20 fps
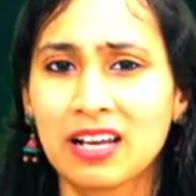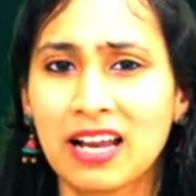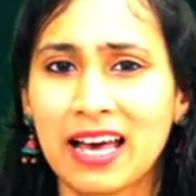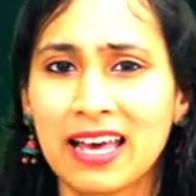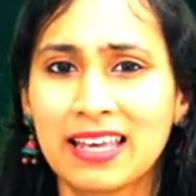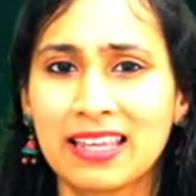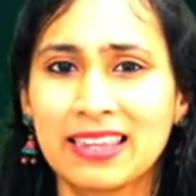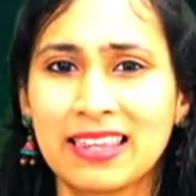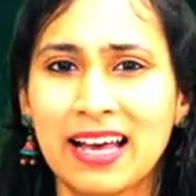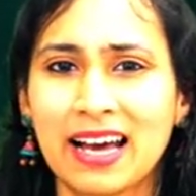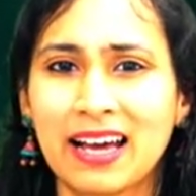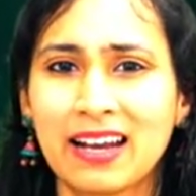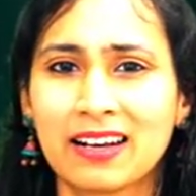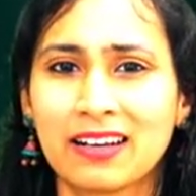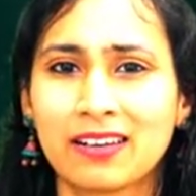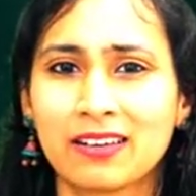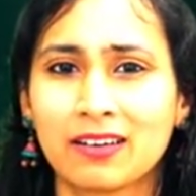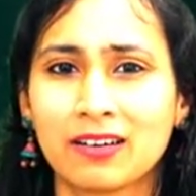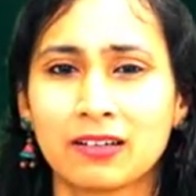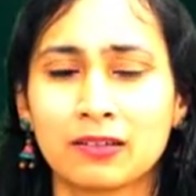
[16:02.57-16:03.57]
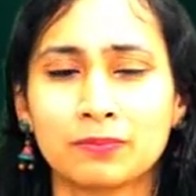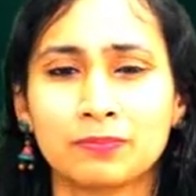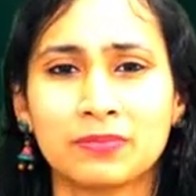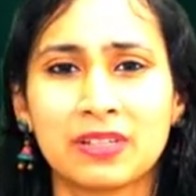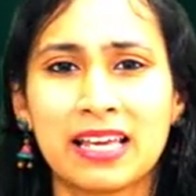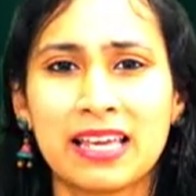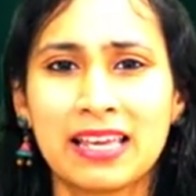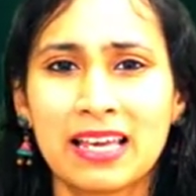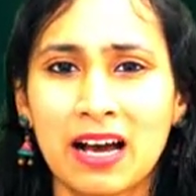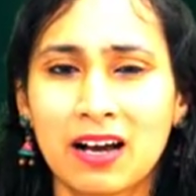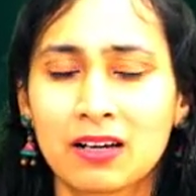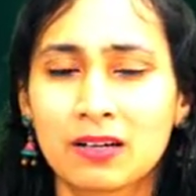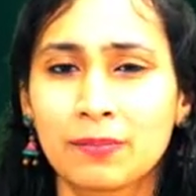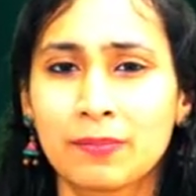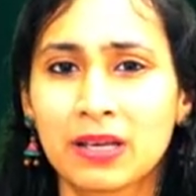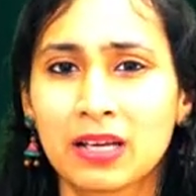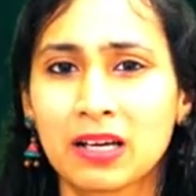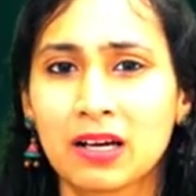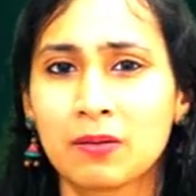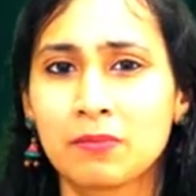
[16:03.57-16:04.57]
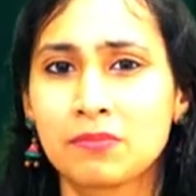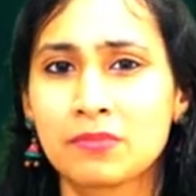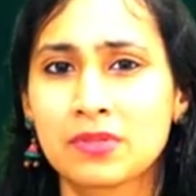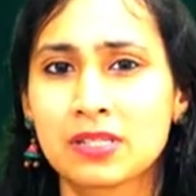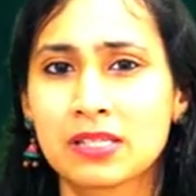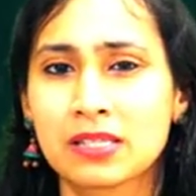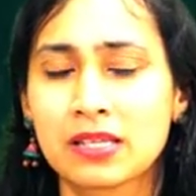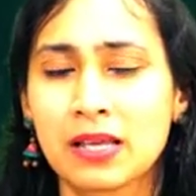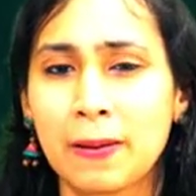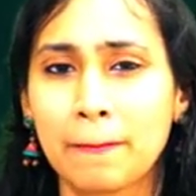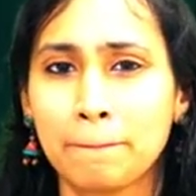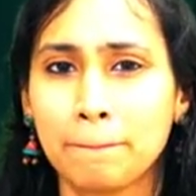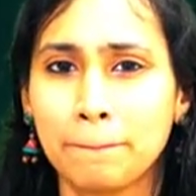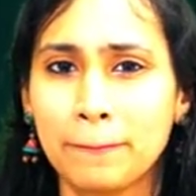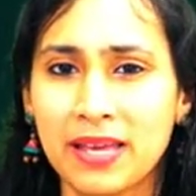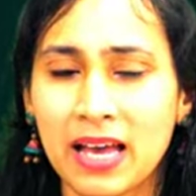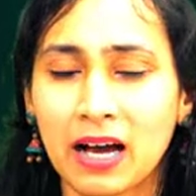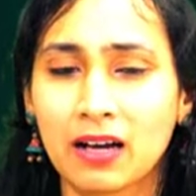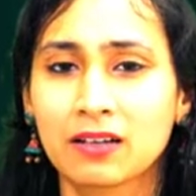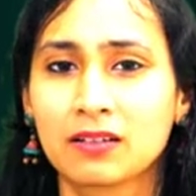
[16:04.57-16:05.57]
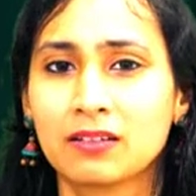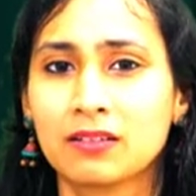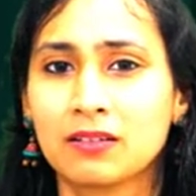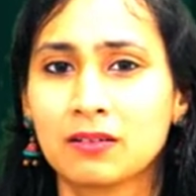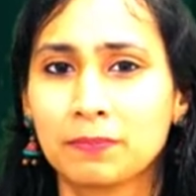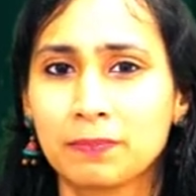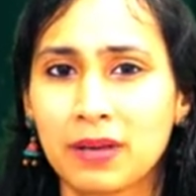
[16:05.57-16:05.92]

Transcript: like that hyaku becomes byaku,